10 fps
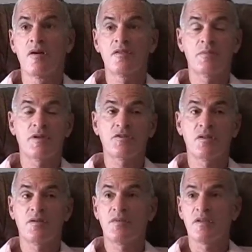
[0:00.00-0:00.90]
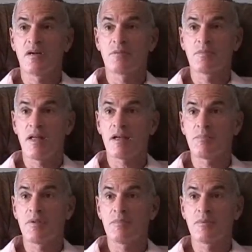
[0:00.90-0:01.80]
especially for young
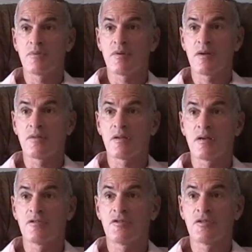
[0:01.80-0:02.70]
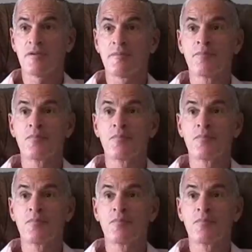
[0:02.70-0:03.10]
black people around the country,